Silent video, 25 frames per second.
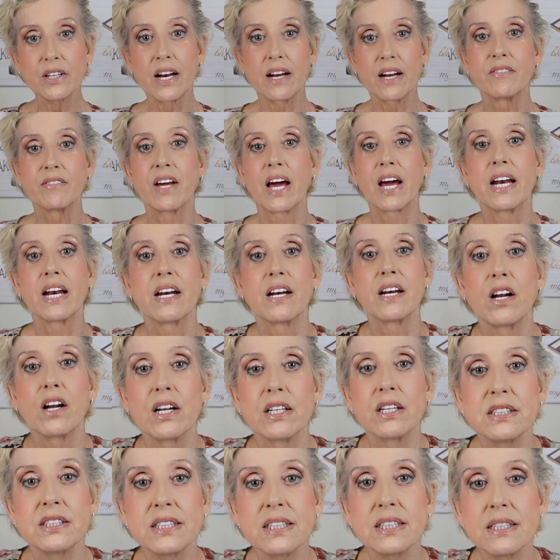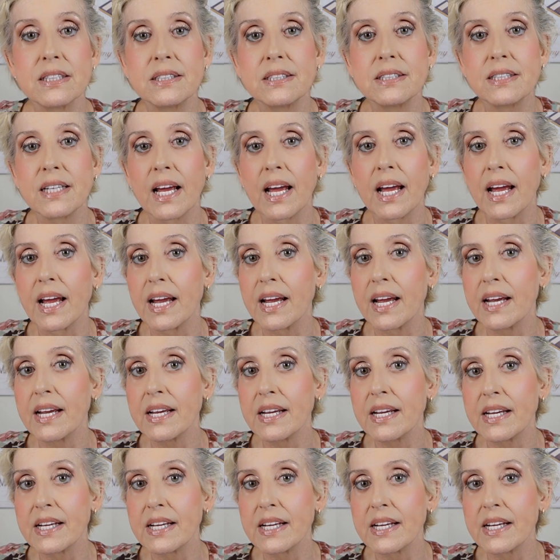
I've got it on today.